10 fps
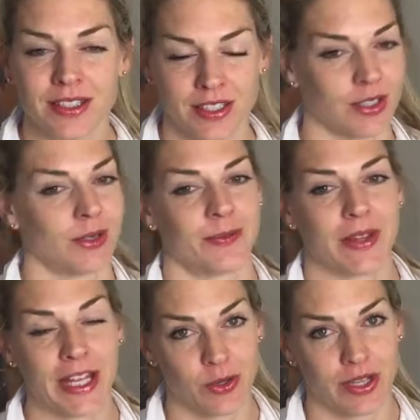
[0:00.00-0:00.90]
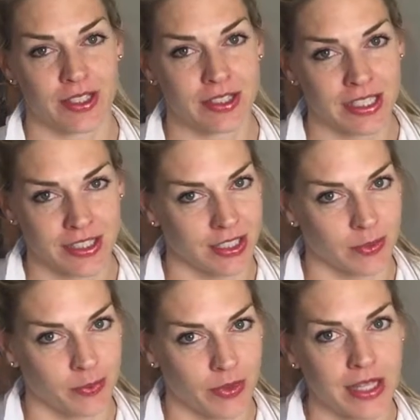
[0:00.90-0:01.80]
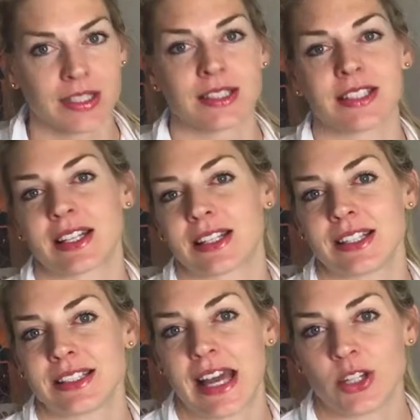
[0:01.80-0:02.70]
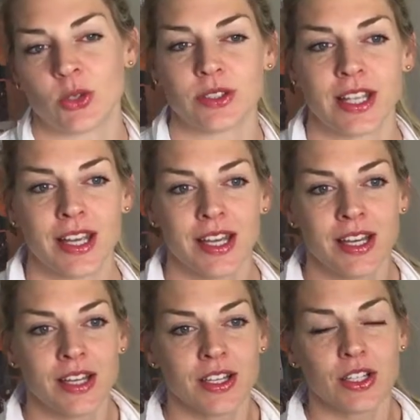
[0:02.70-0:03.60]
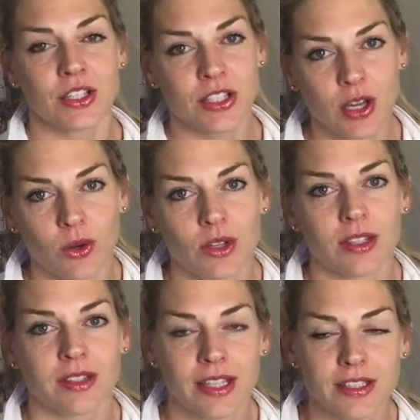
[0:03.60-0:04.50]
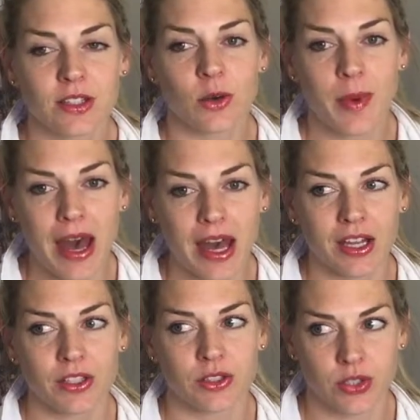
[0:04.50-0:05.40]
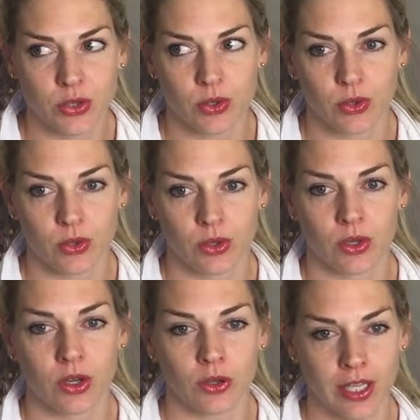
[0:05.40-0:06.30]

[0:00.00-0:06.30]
So anyways, that's just a side note. So let's go back to,